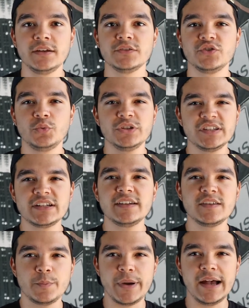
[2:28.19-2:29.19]
So we'll discuss
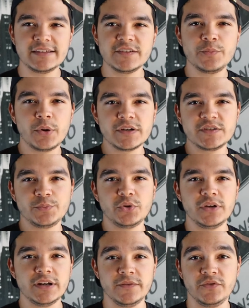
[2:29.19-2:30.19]
the passive
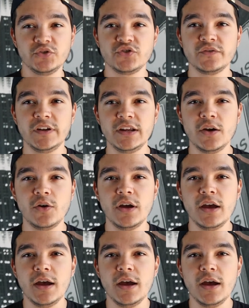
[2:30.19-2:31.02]
participle in a future video,